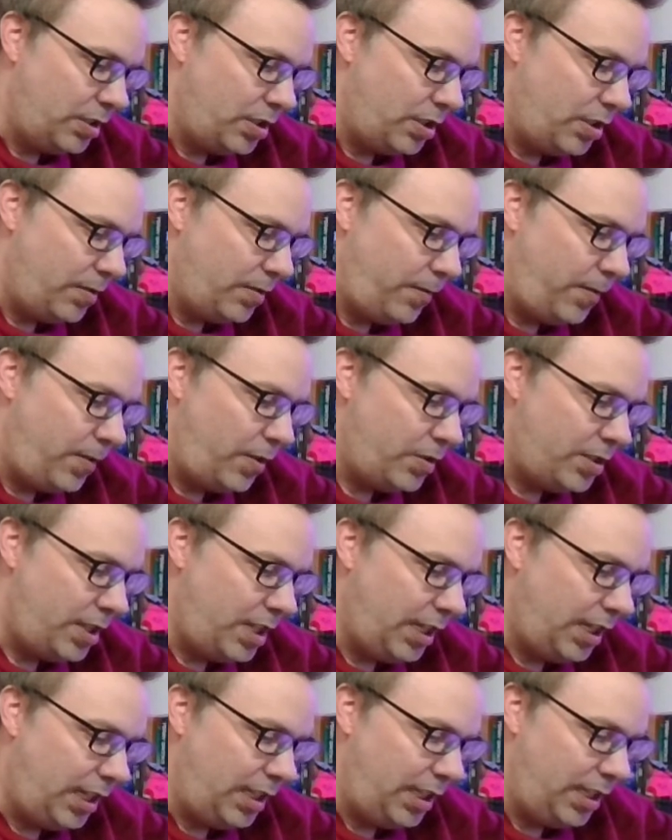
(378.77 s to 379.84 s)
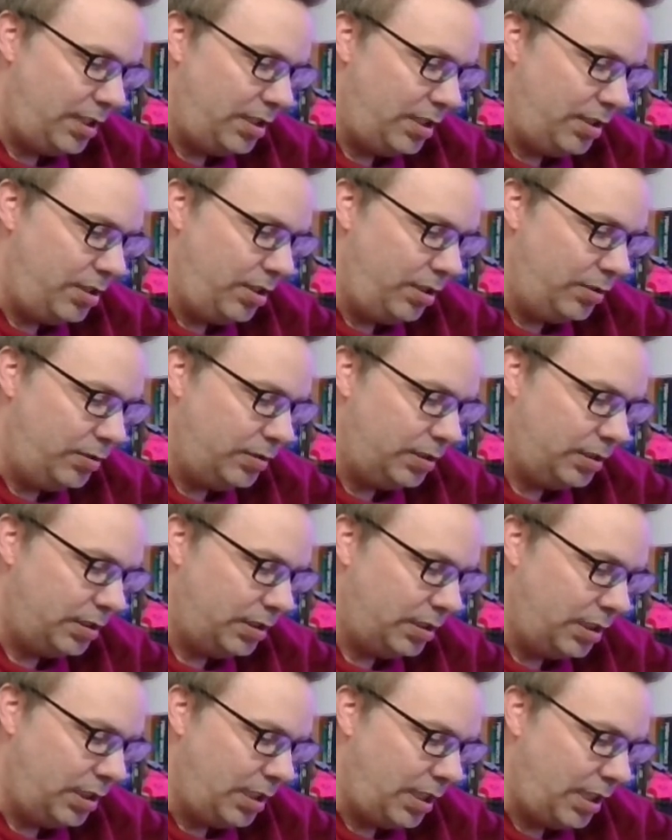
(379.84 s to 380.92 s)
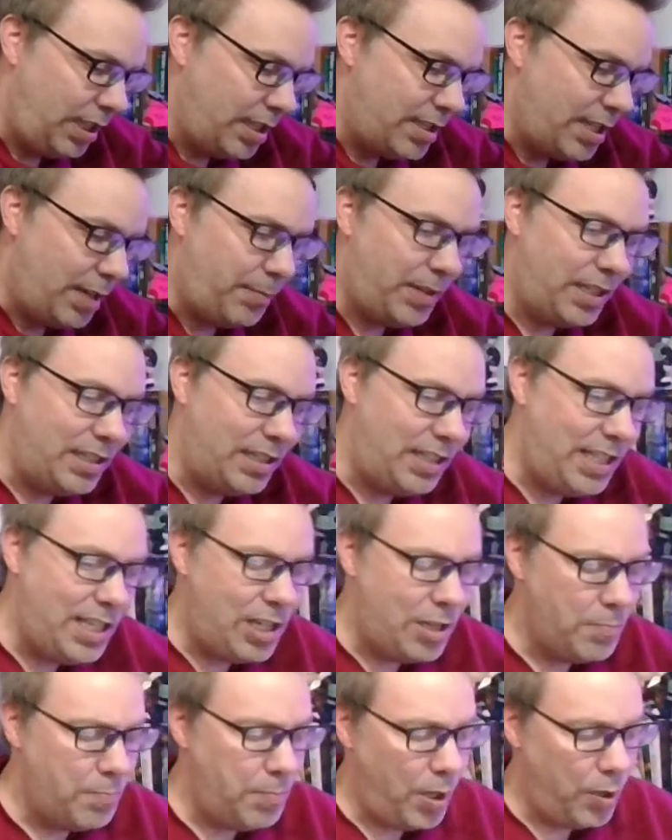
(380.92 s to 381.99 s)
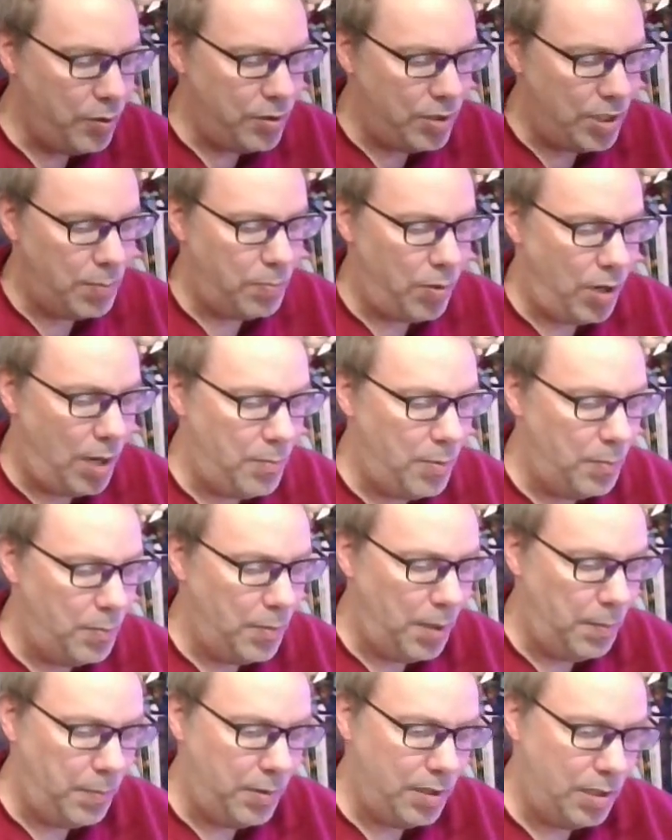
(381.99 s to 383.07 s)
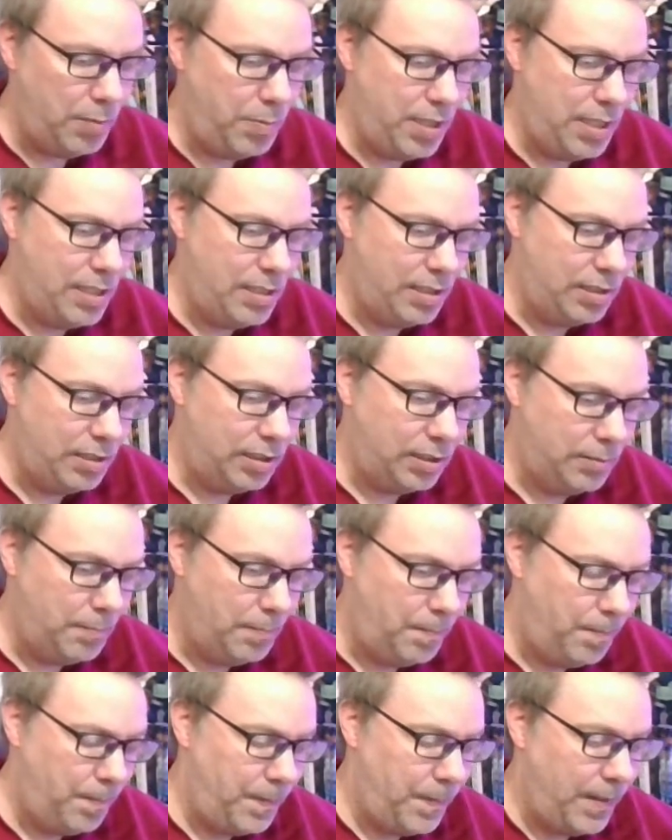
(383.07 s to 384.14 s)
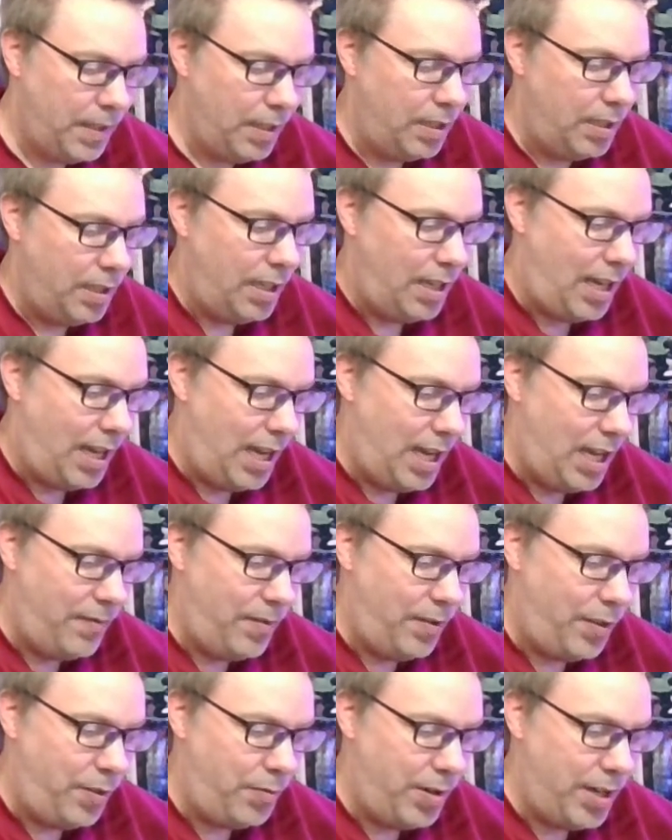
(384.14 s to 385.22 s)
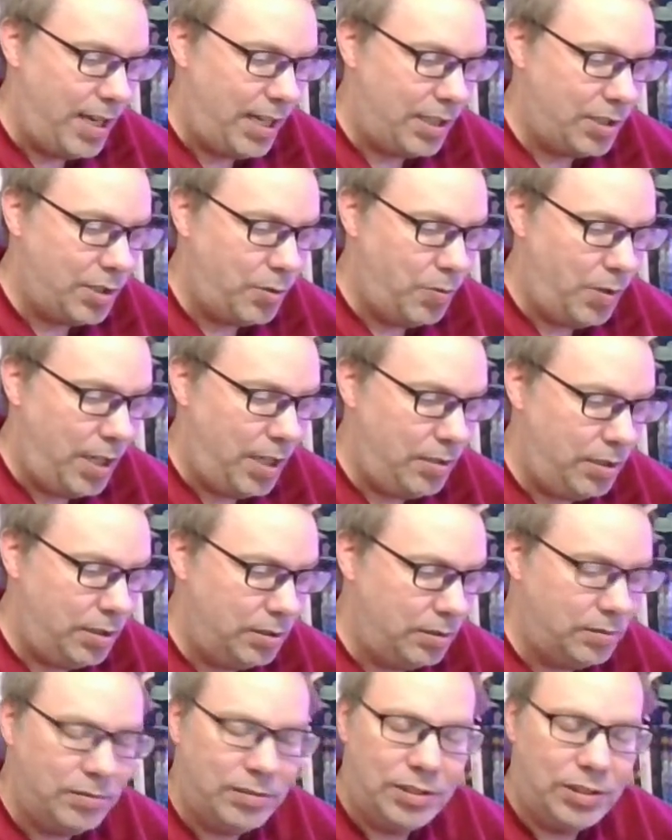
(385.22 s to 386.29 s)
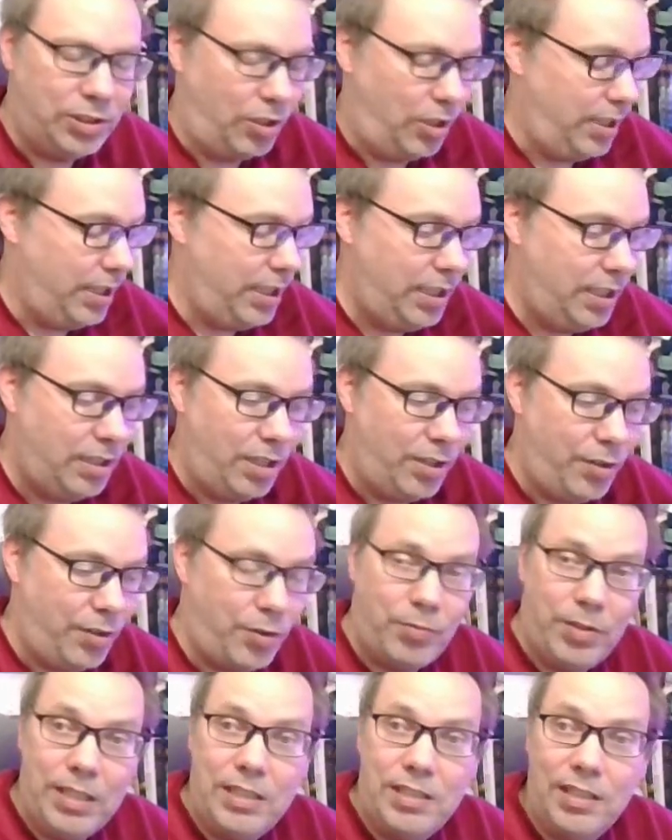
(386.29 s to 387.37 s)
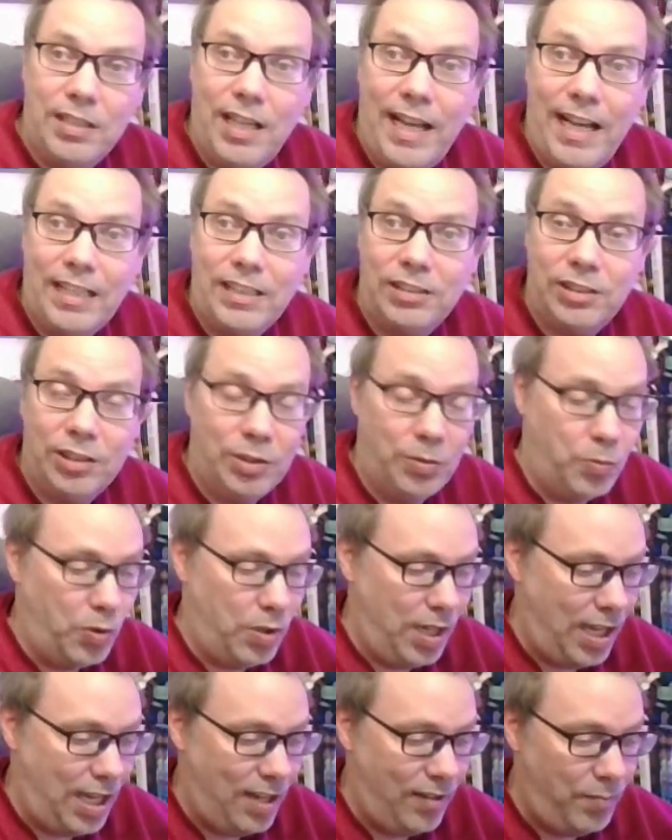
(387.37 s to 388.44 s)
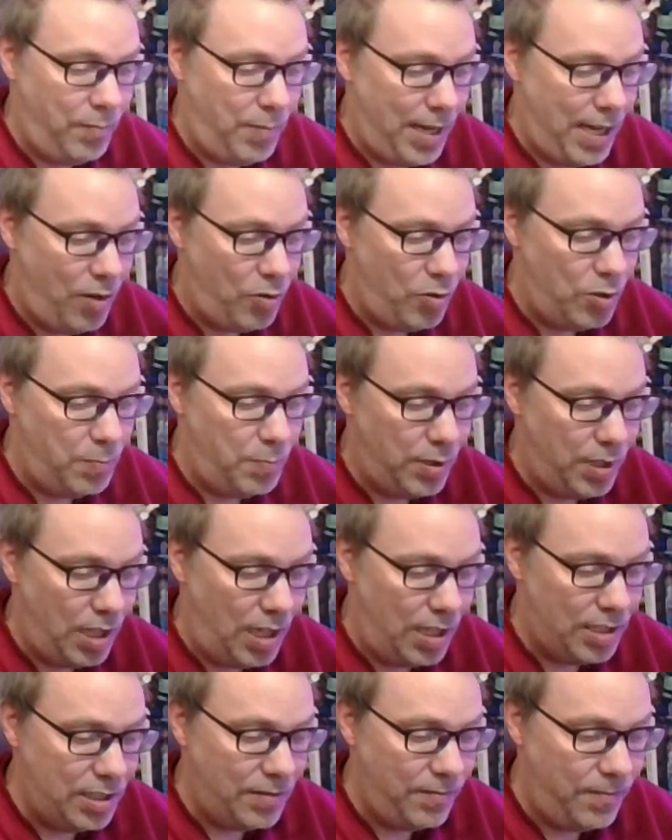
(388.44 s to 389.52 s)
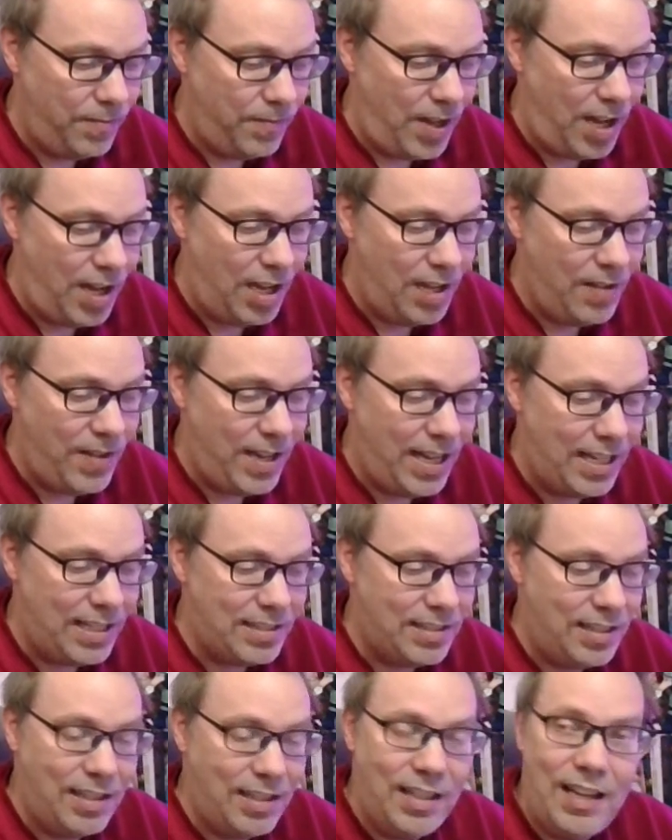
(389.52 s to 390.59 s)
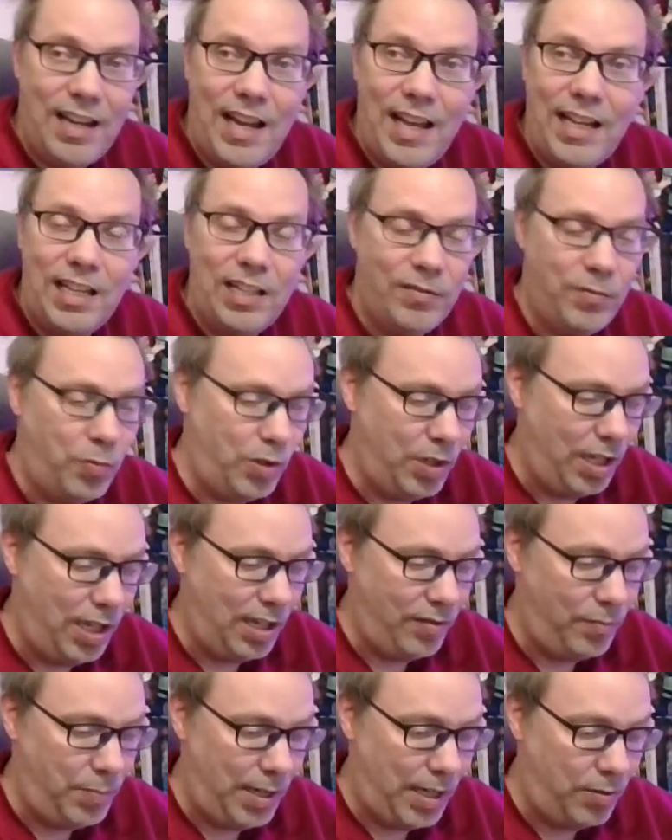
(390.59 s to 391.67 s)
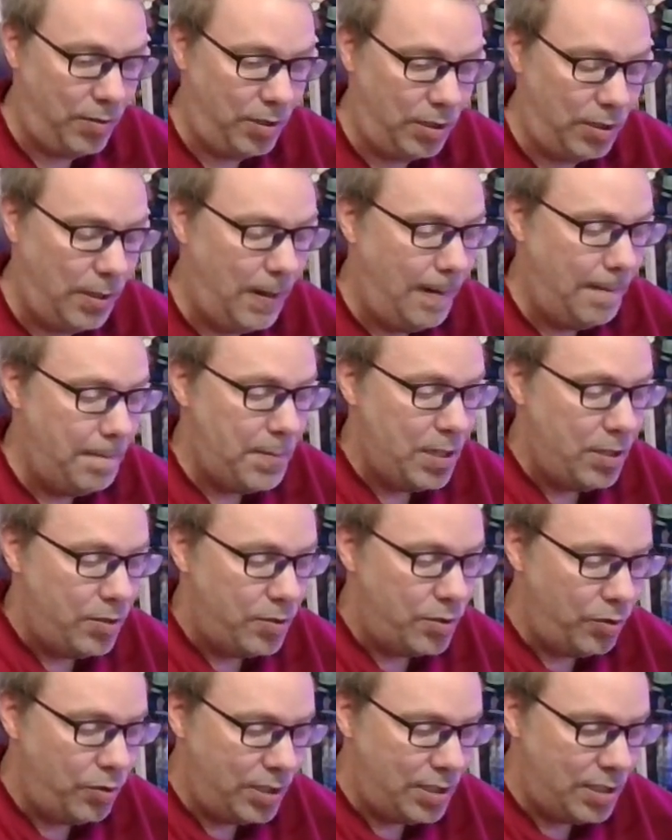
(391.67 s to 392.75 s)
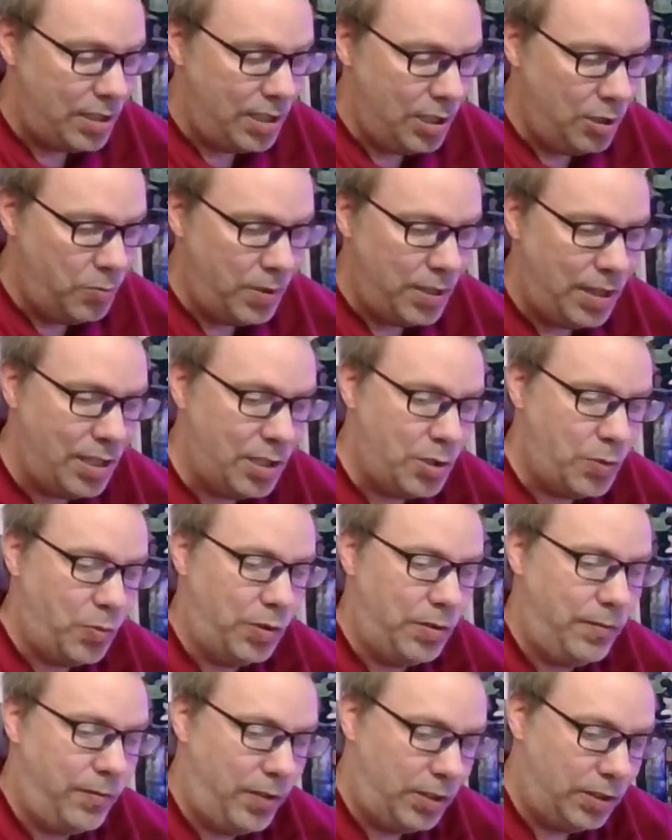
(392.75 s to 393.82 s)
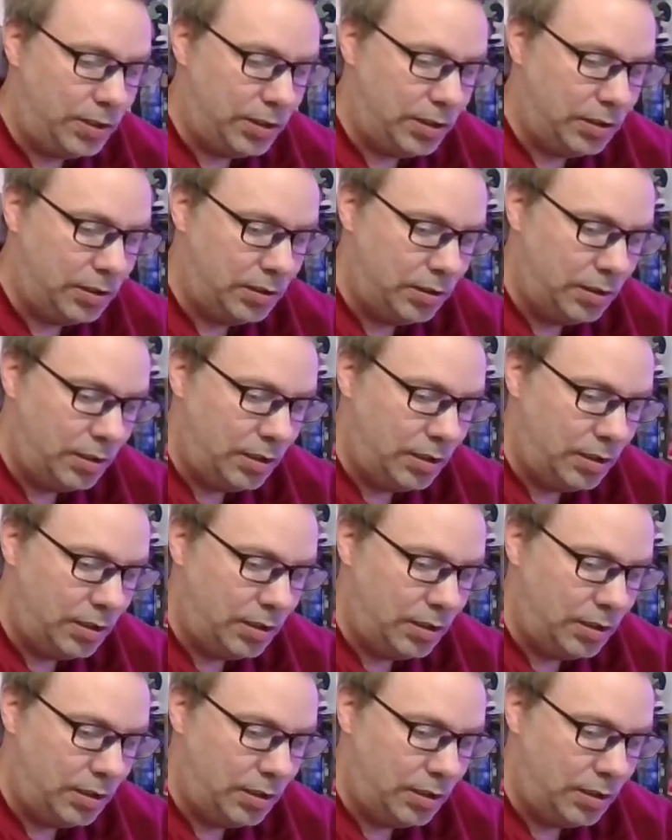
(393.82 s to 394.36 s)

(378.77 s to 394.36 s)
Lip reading: So the first thing I need to do is I'm going to decompose this problem up into pieces. I have a 3x squared, a 3 to x to the 1/2 power plus 5x to the negative 1/2 power. So let's deal with this one first.